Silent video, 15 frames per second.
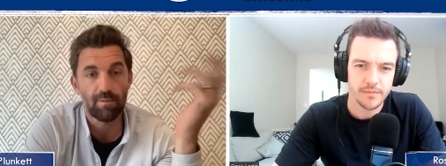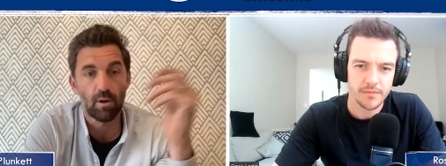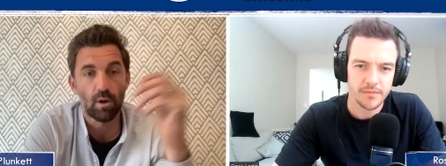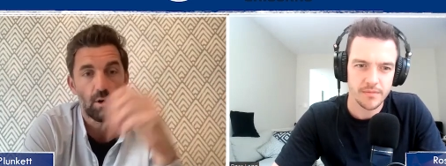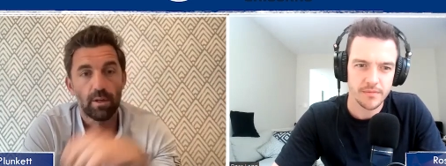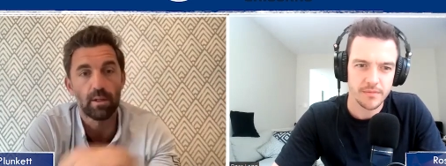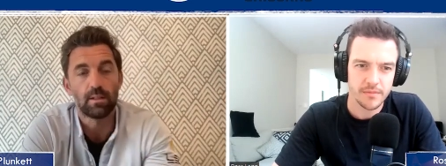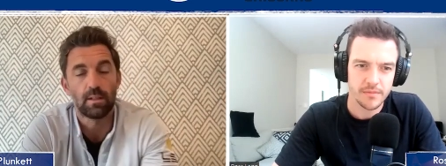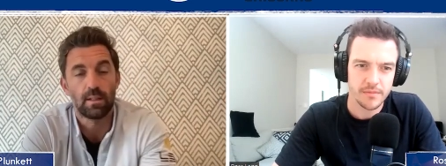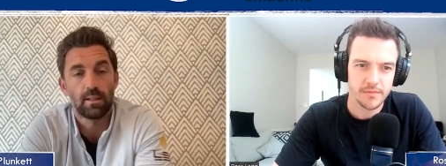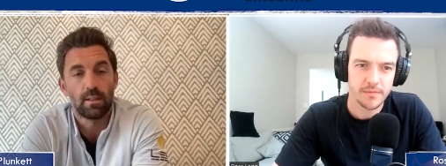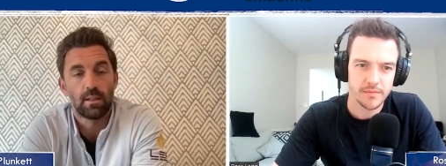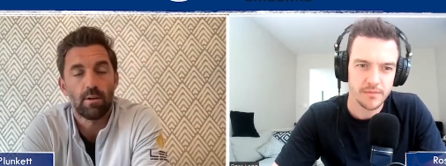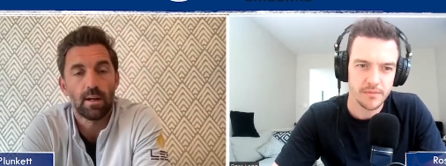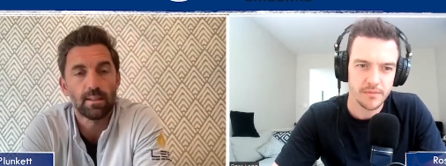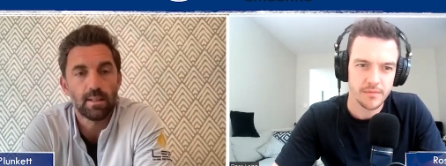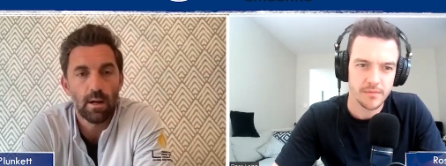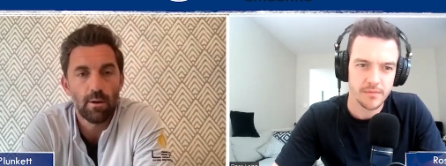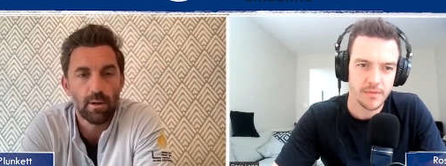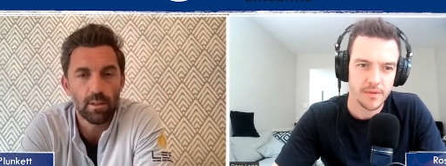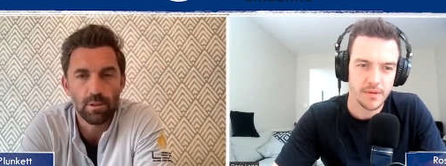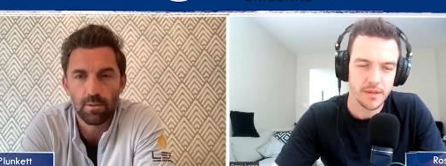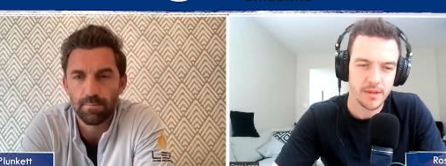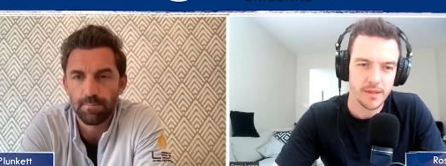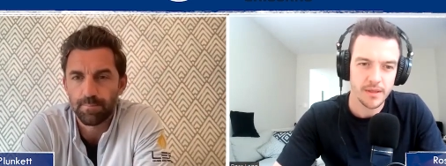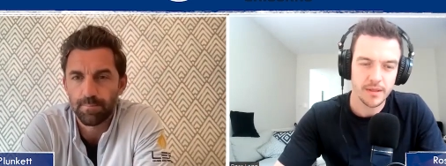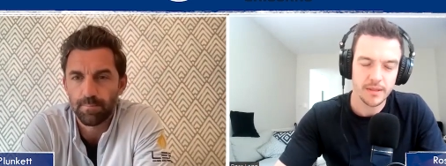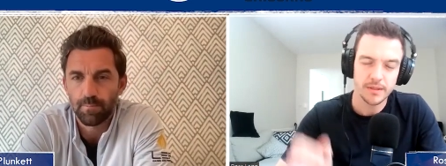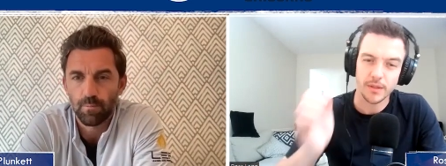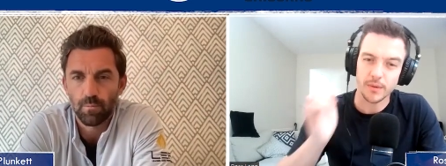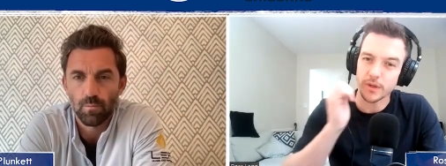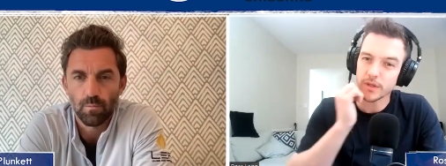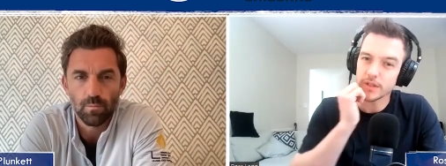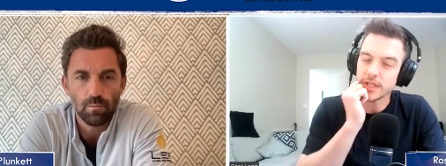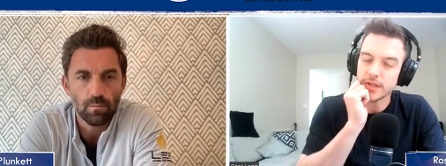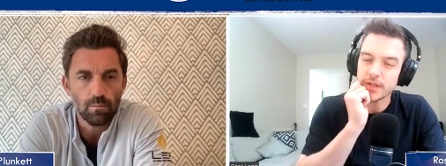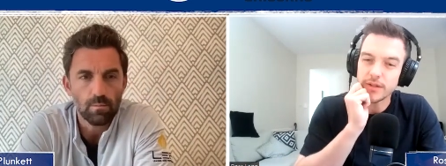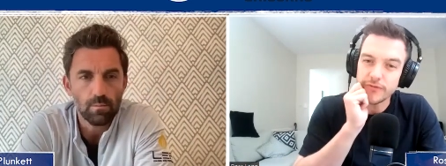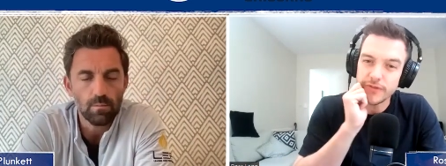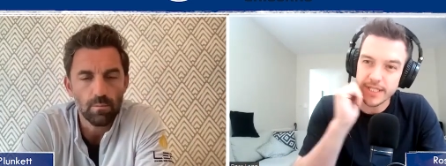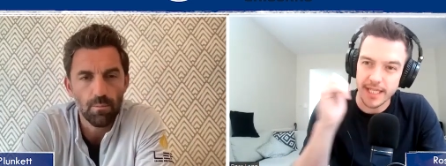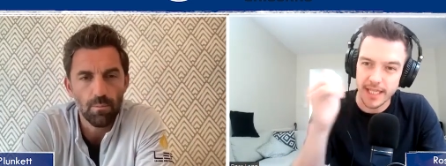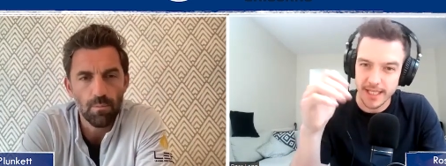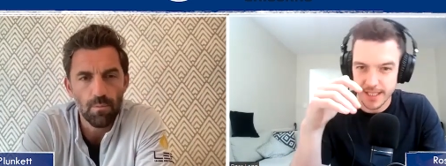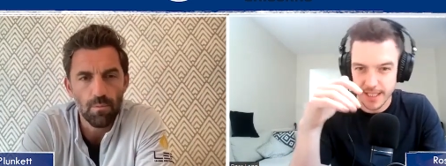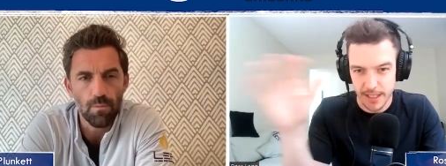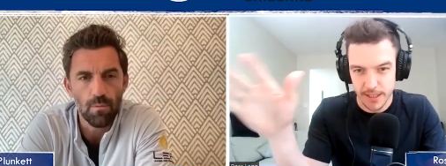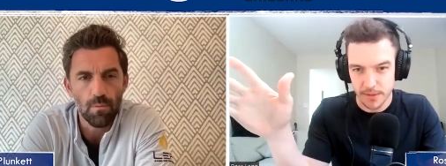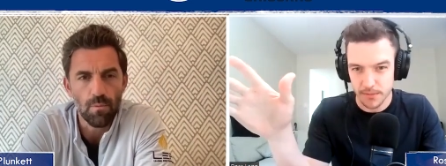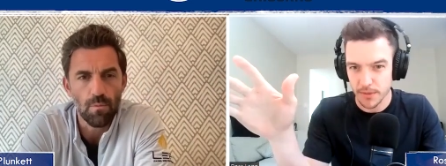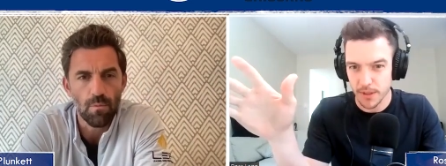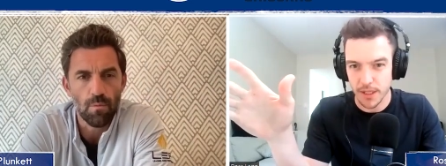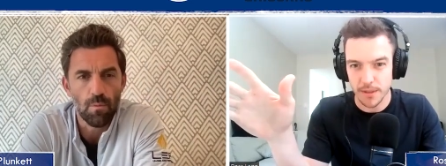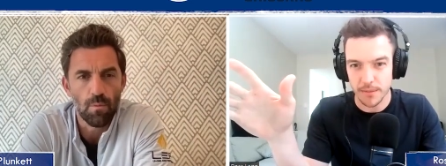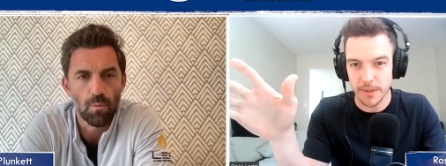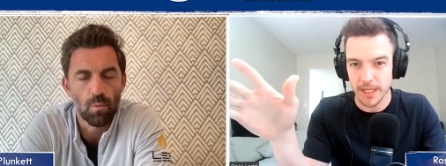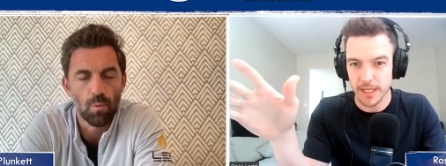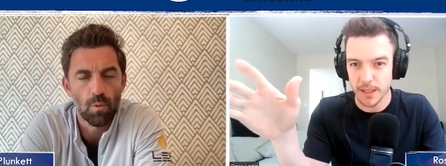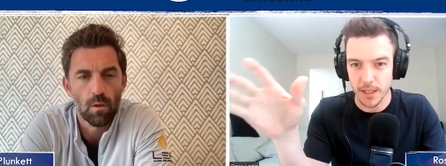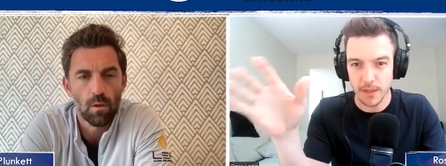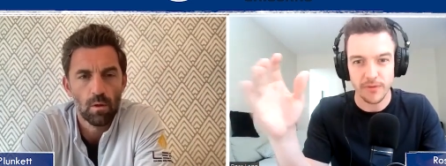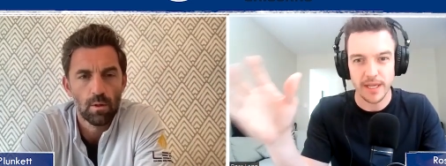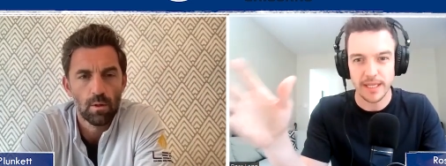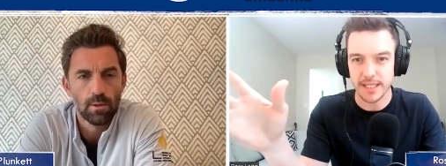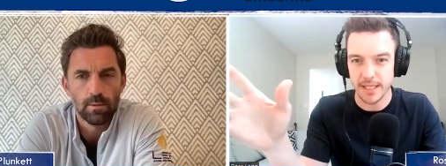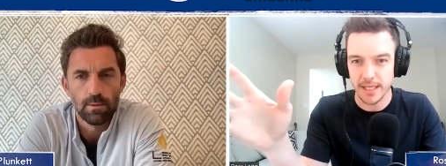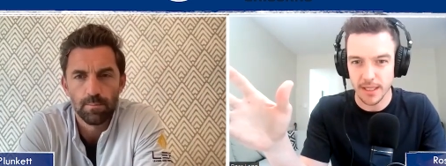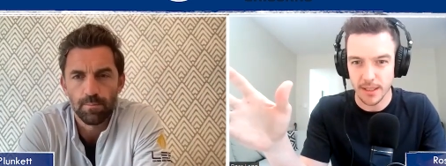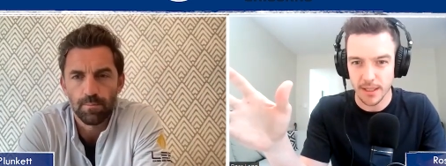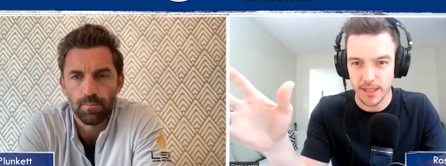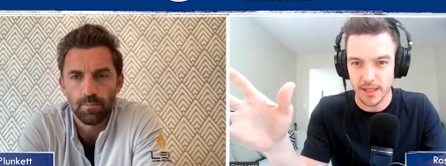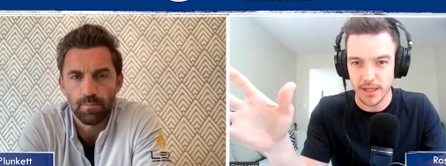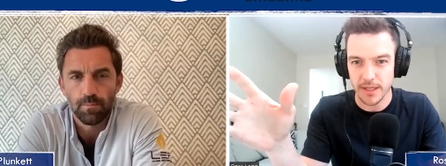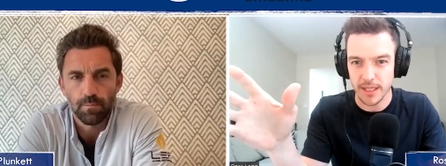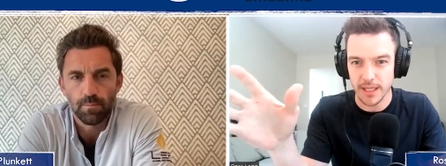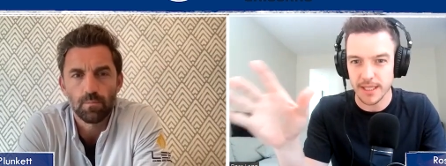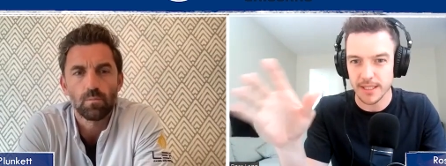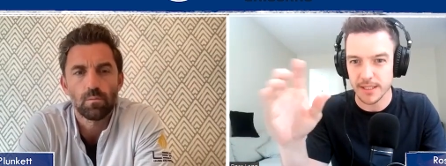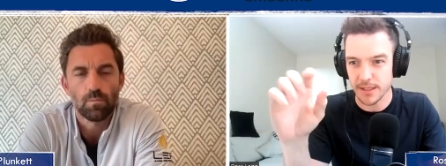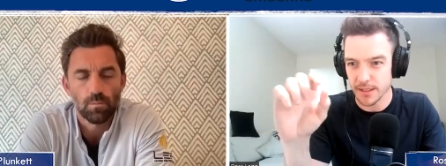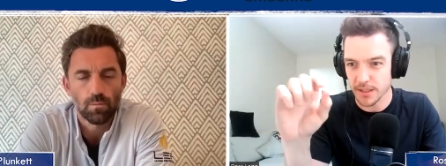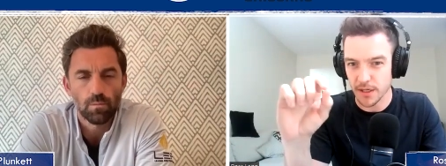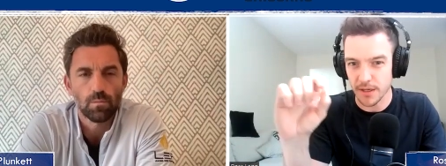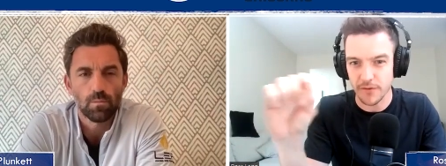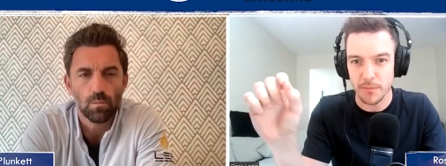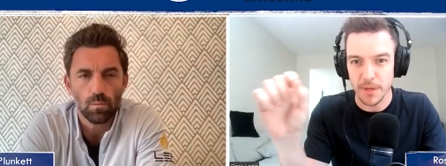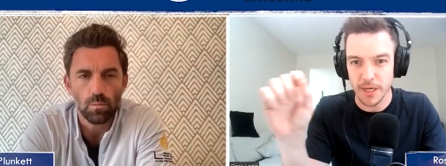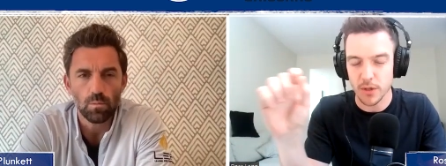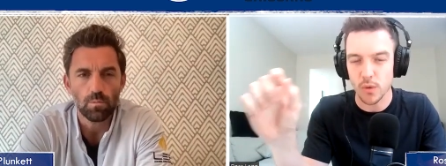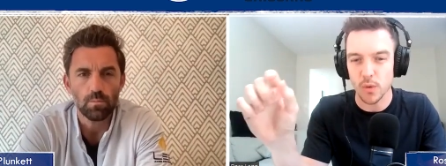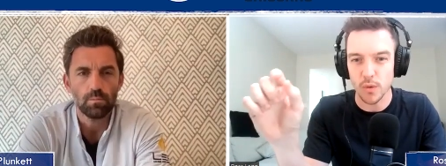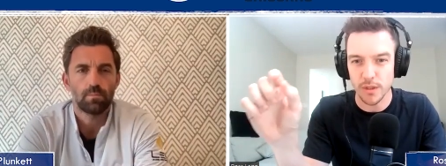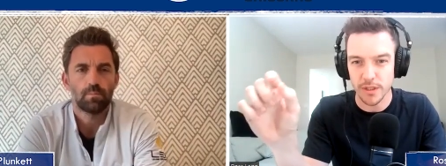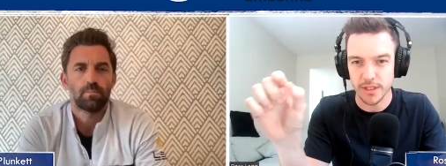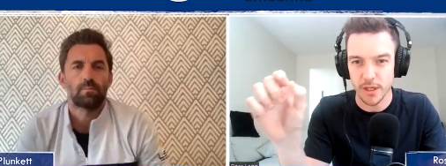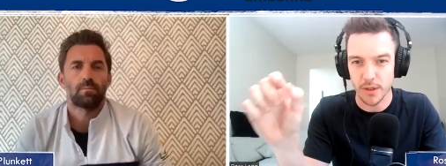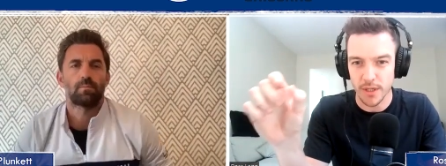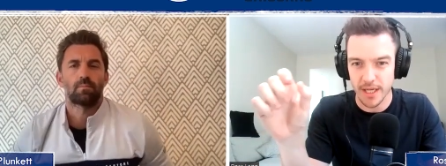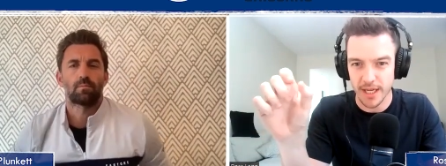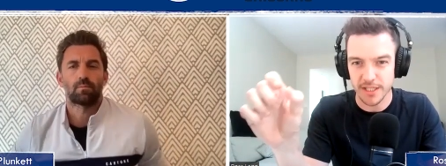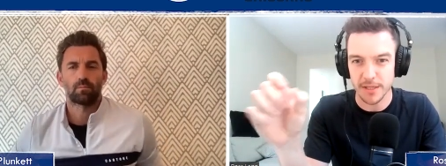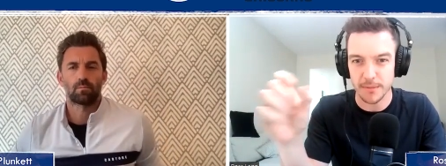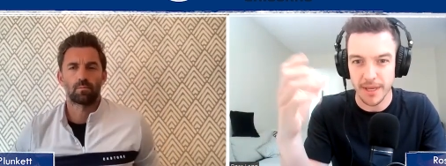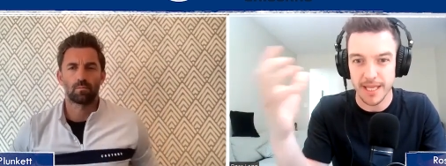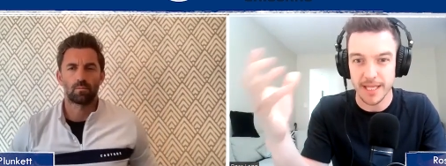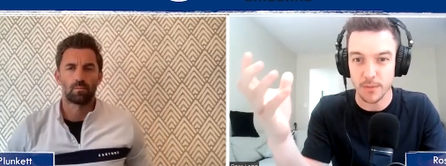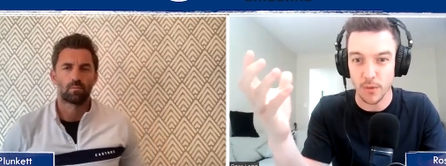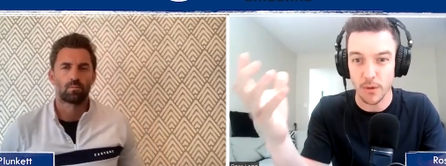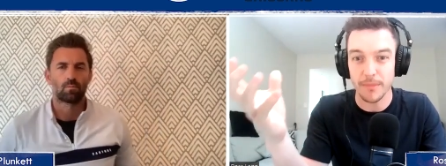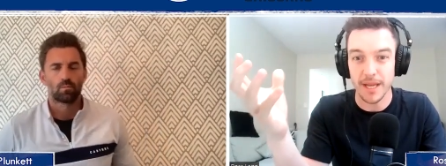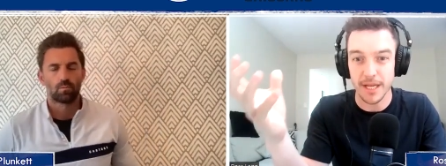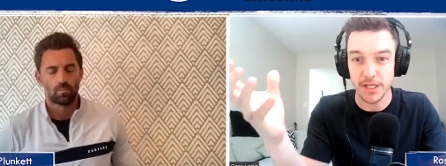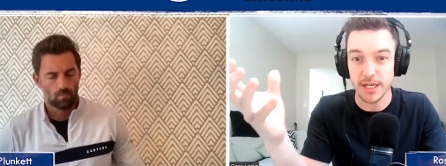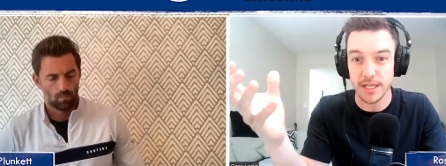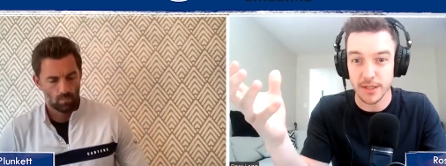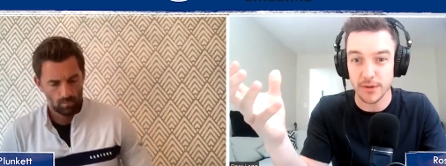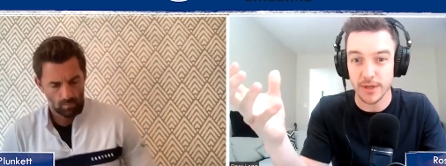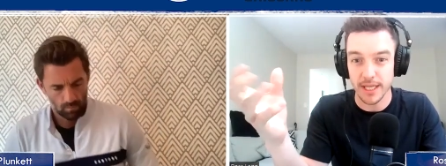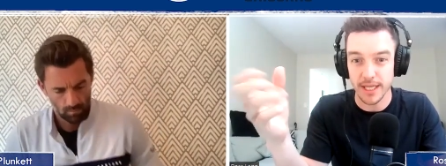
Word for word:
Speaker 1: forward in, in the right direction.
Speaker 2: So we've got to say the facilities are going to be invested in, and I think that's that's kind of a big cornerstone in actually making what Major League